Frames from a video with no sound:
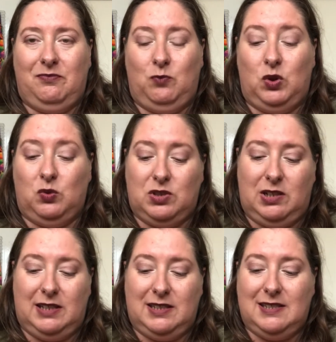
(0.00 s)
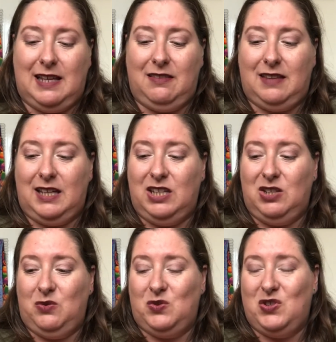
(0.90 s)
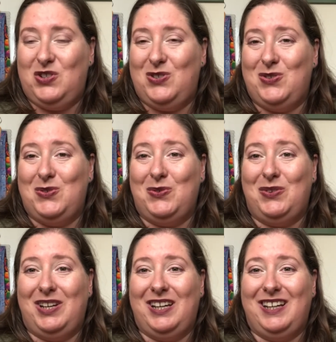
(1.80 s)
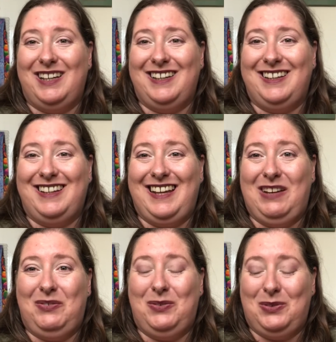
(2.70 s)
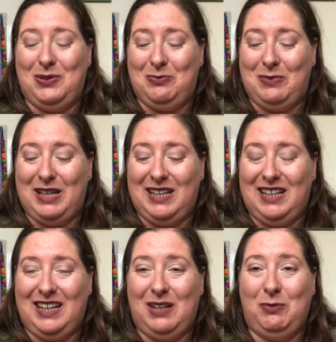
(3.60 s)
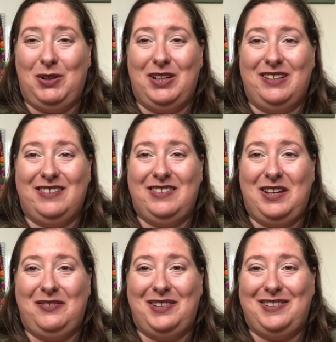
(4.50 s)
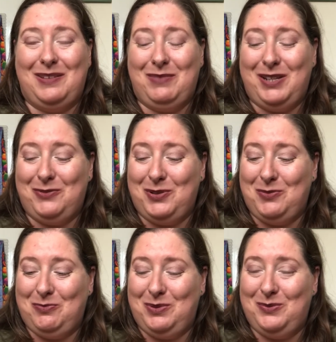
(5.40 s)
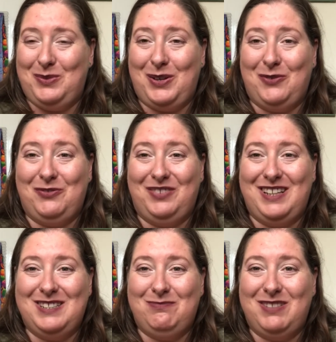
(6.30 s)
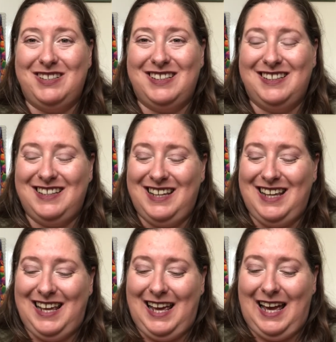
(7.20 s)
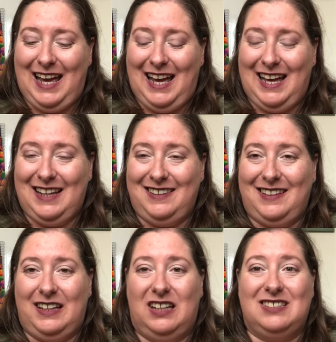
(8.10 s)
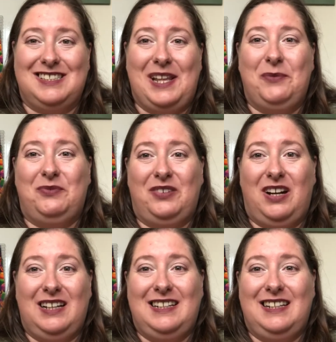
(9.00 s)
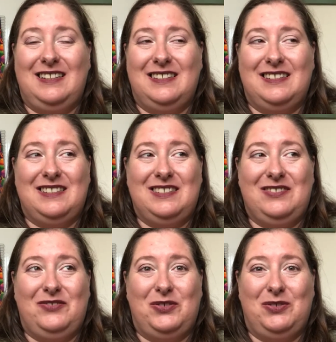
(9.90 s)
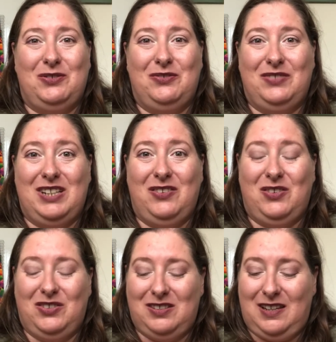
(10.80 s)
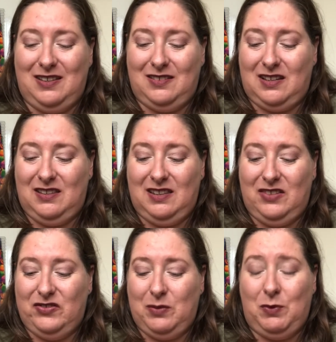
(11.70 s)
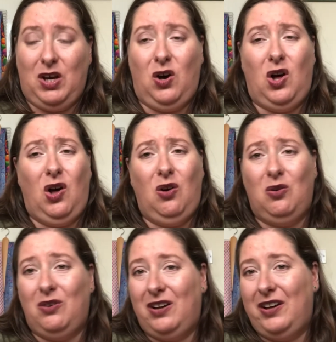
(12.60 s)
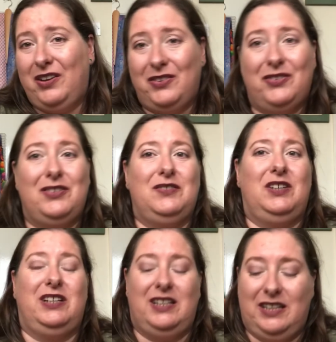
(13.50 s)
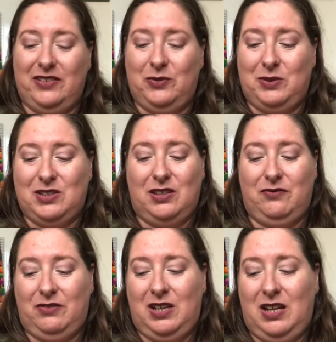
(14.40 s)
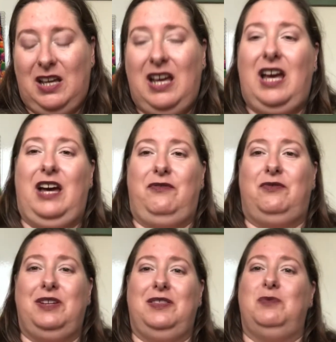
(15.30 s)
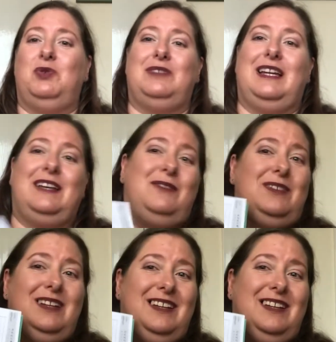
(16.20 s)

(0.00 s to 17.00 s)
Would also like to say thank you to everyone I'm on a CFS M.E group on Facebook, and I asked them for ideas for video content, and they've sent me a whole host of ideas which I've written all down.